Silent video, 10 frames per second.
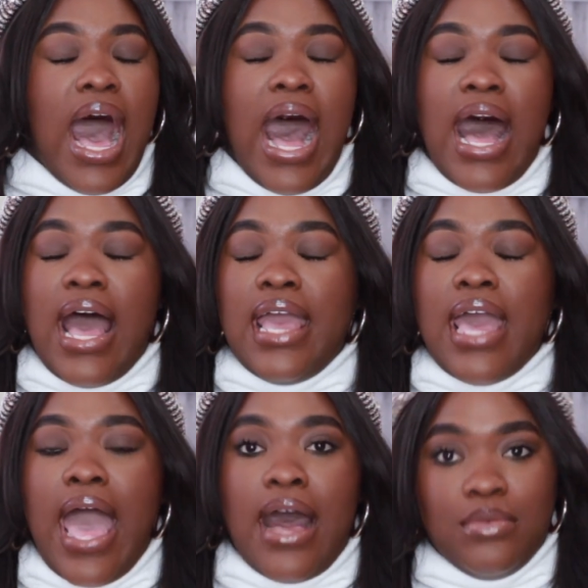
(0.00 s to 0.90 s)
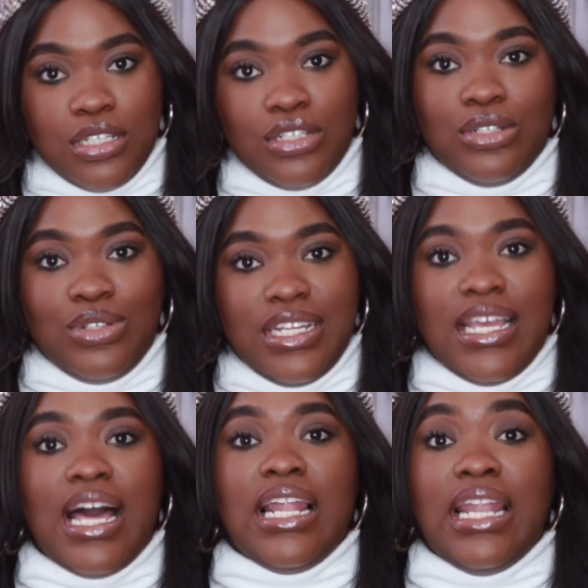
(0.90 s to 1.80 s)
I
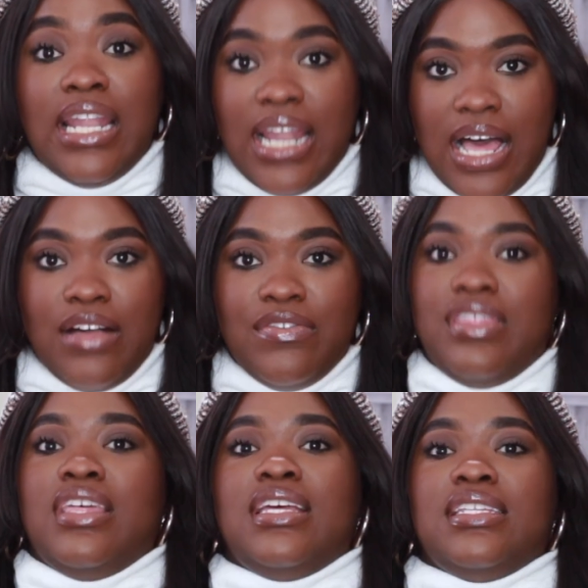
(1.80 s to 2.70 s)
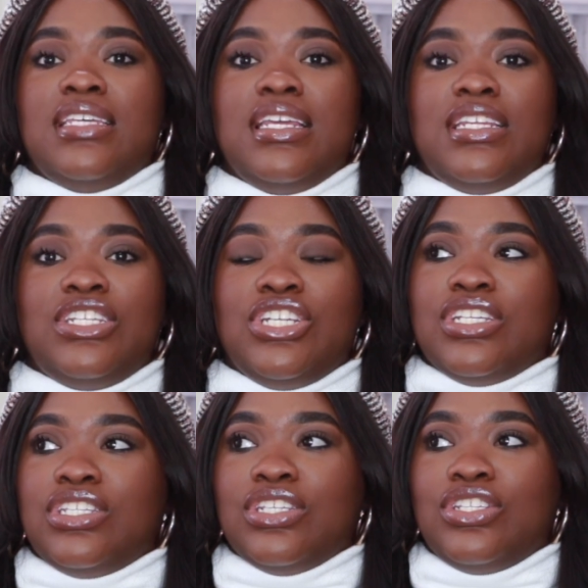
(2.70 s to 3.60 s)
absolutely love this. It is
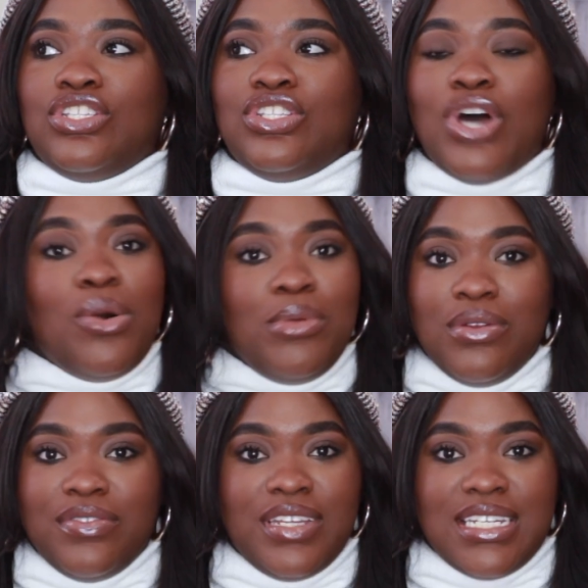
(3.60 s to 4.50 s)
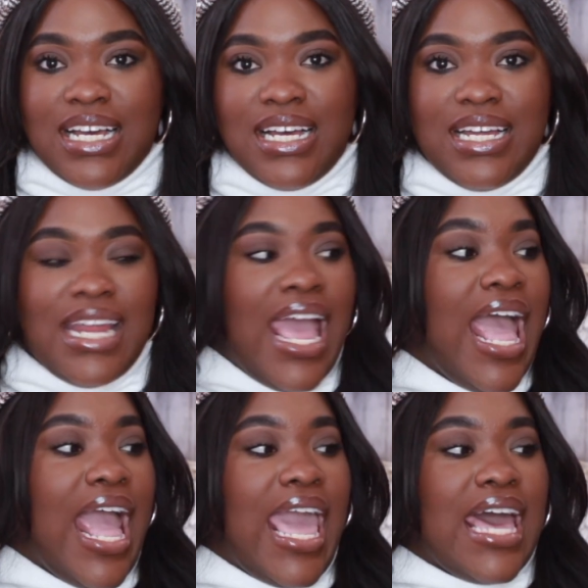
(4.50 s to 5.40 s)
just so beautifully done,
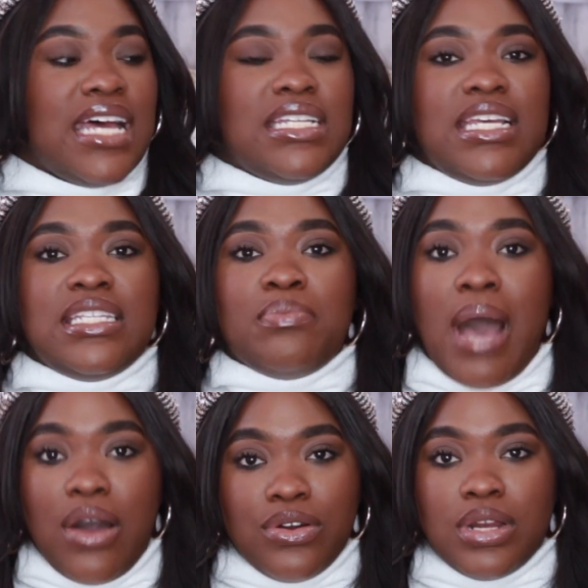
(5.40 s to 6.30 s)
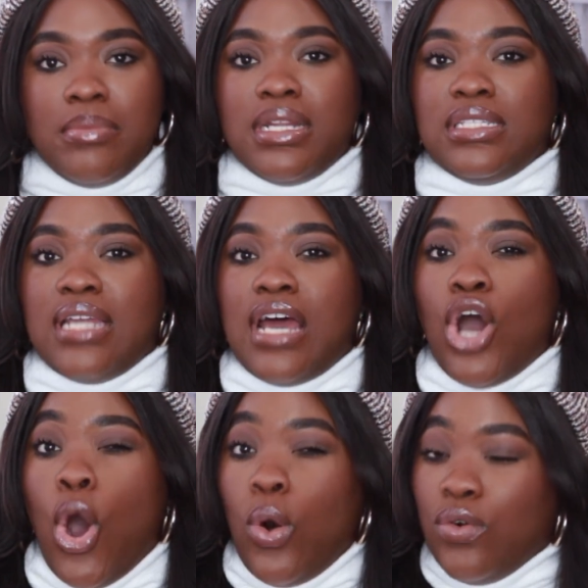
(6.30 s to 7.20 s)
and it's powdery, but it's not
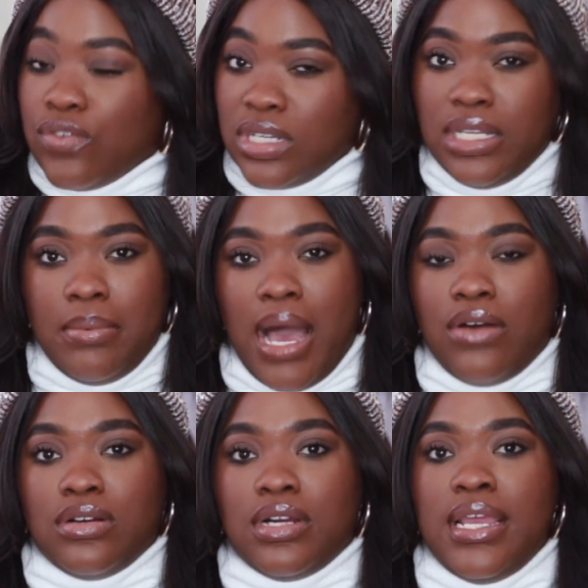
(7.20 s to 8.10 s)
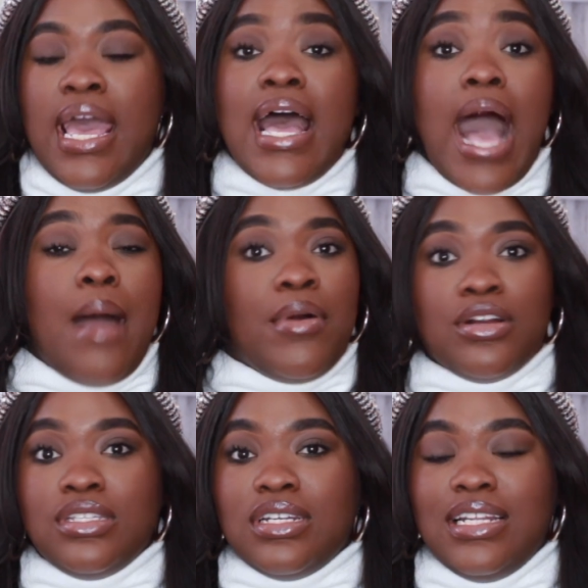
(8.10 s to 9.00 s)
overly powdery. I
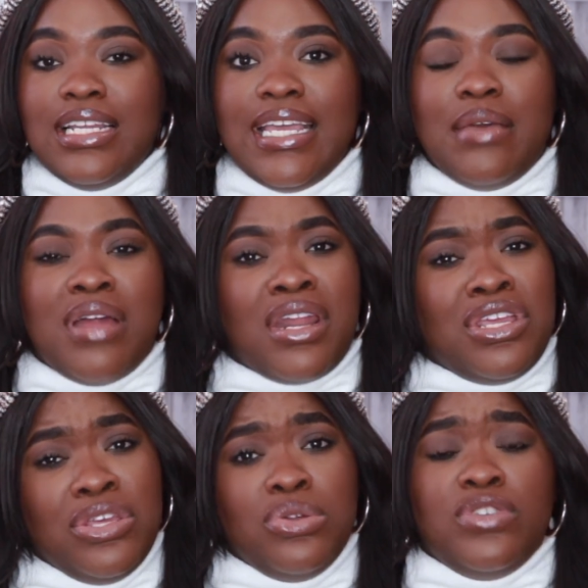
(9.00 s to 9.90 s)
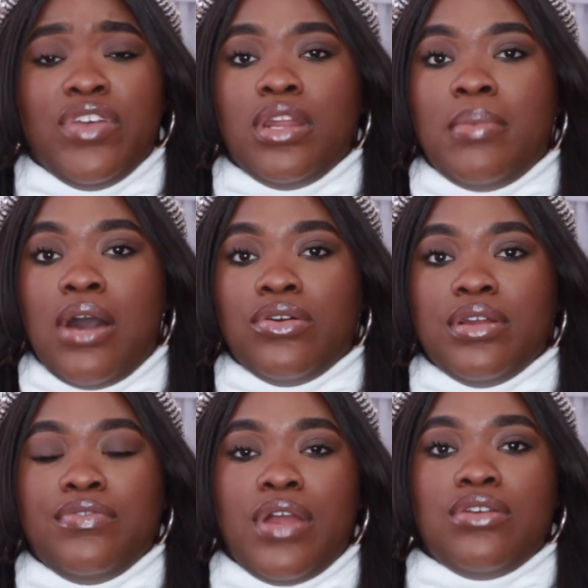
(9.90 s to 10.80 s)
personally am not a huge fan of
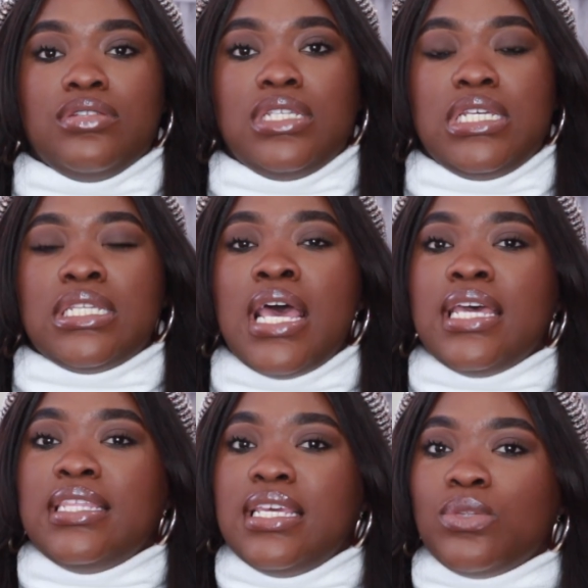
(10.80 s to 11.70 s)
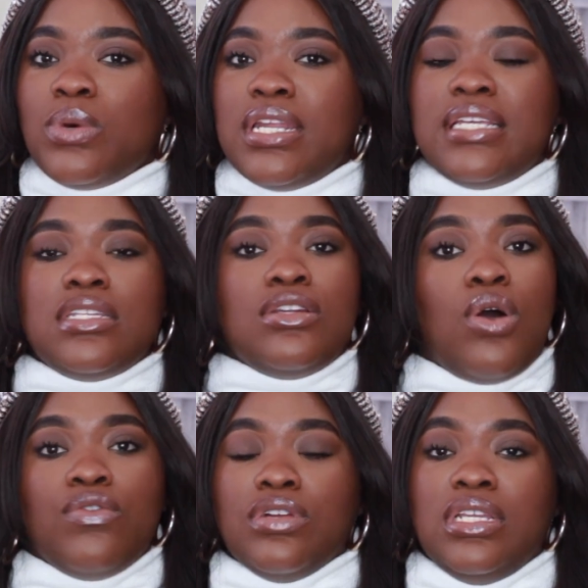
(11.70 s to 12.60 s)
powdery fragrances. This one isn't
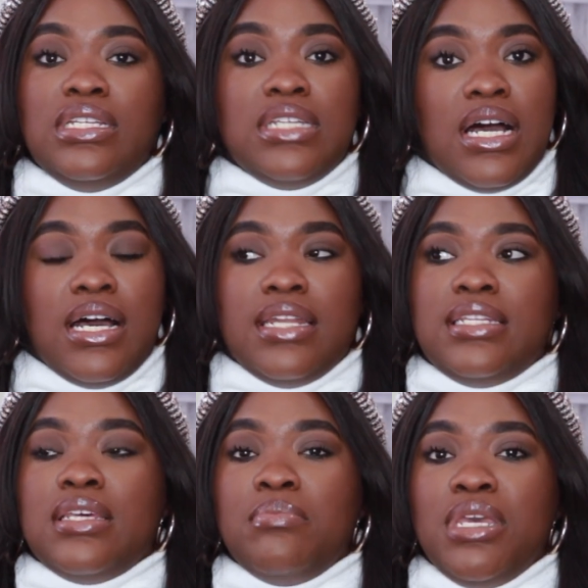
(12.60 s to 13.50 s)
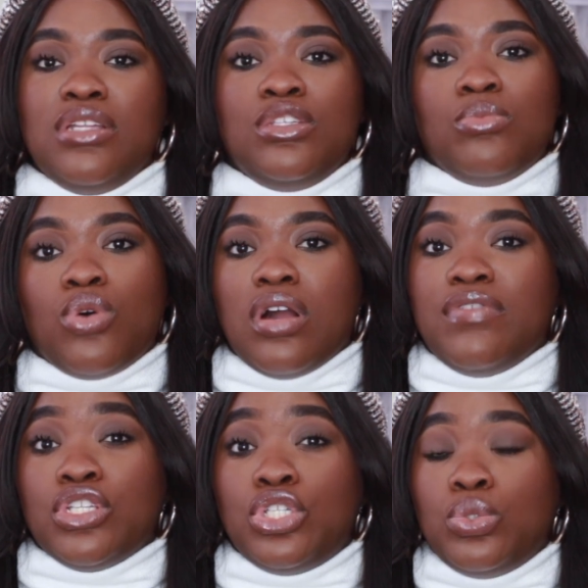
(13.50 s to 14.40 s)
overly done. To me, it's more of
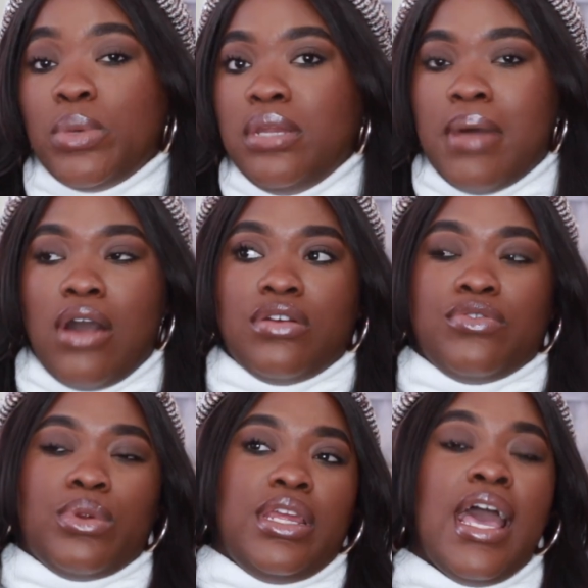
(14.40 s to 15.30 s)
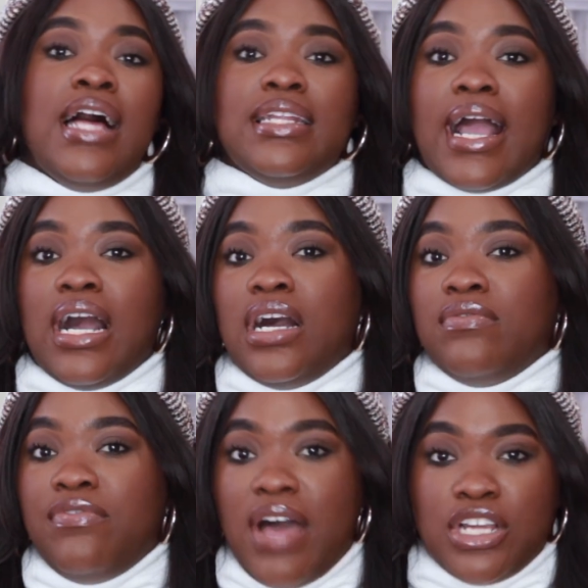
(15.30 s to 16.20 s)
a sweet powdery, like a
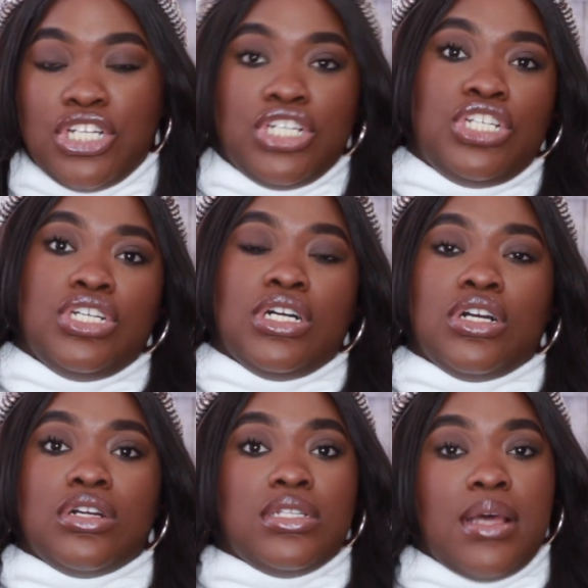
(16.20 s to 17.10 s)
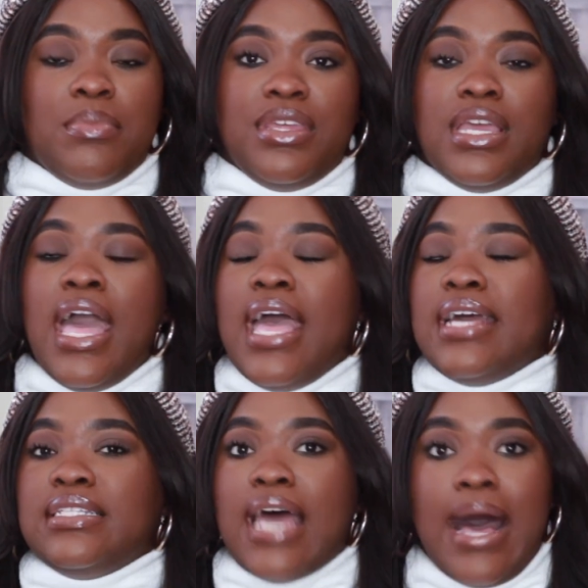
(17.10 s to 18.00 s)
confection sugar or something.
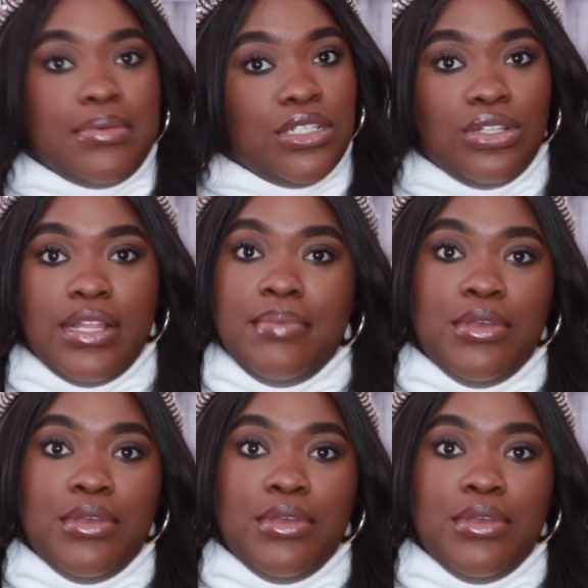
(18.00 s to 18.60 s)
It's absolutely